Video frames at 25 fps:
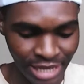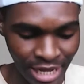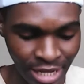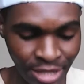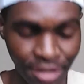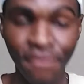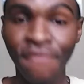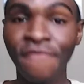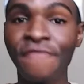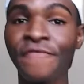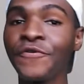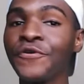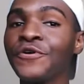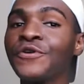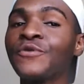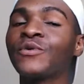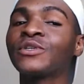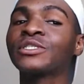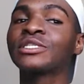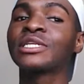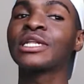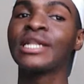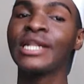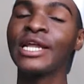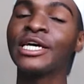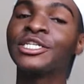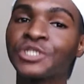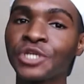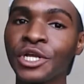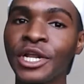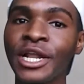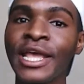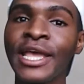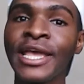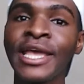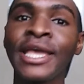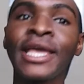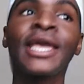The food was
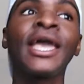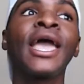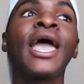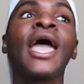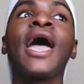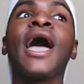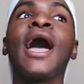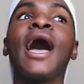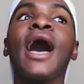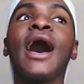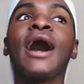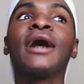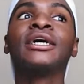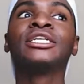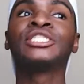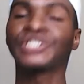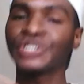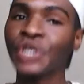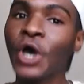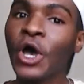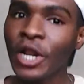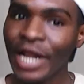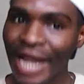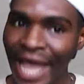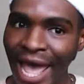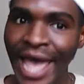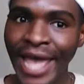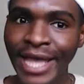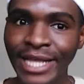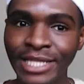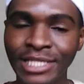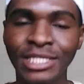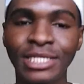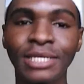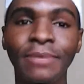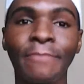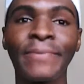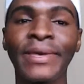literally so
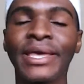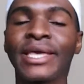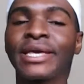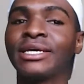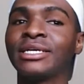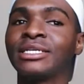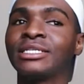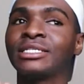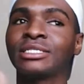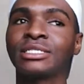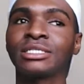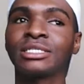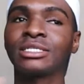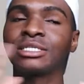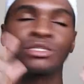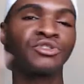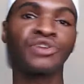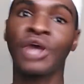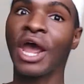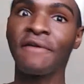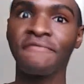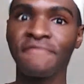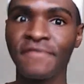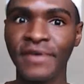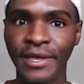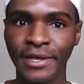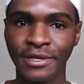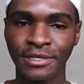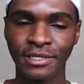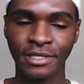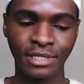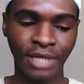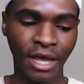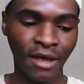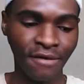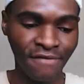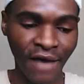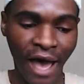late because traffic and
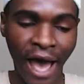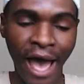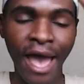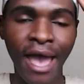stuff.